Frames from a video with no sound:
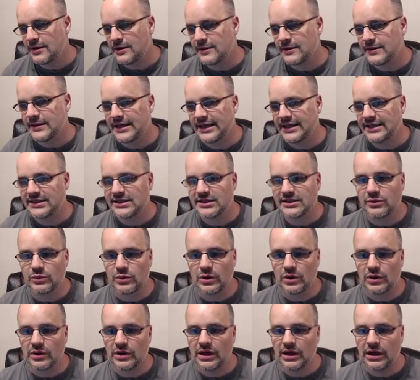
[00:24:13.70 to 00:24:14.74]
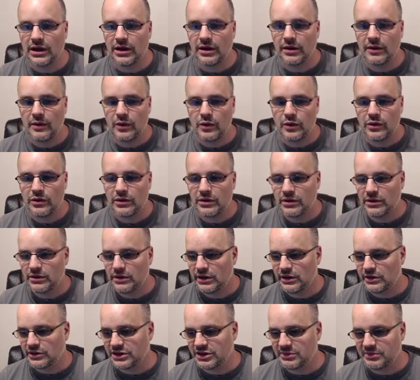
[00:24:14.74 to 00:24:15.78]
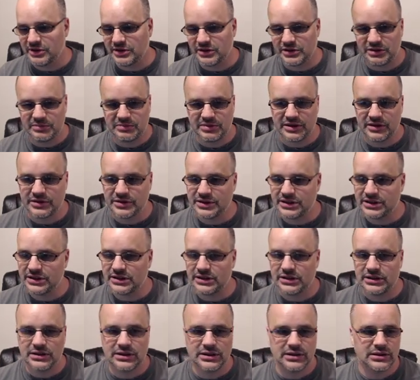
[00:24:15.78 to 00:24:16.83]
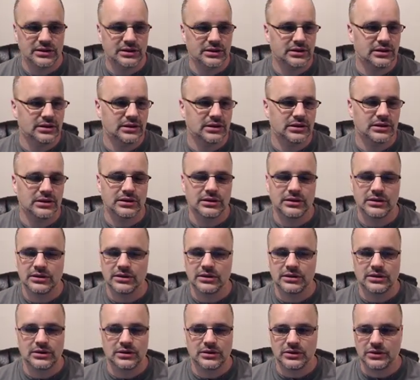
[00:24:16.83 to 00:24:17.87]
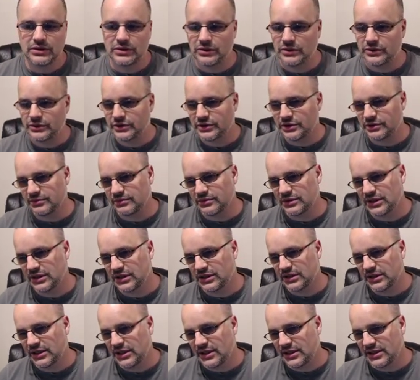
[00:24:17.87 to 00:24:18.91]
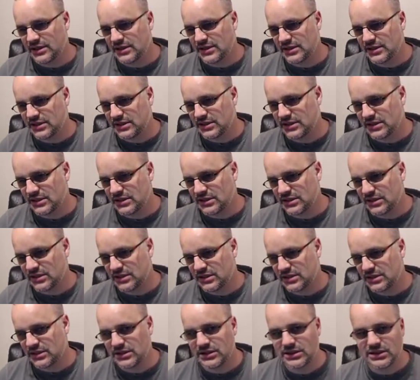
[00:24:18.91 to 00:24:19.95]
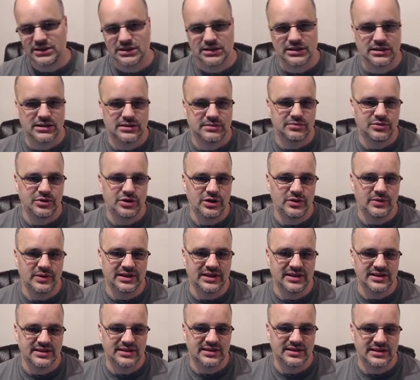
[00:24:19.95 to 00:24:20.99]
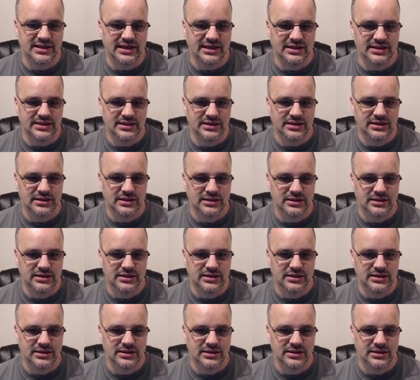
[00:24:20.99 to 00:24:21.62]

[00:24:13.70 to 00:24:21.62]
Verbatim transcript: That's the wrong color. Higgledy piggledy piggledy. Awesome, and let's put you in the center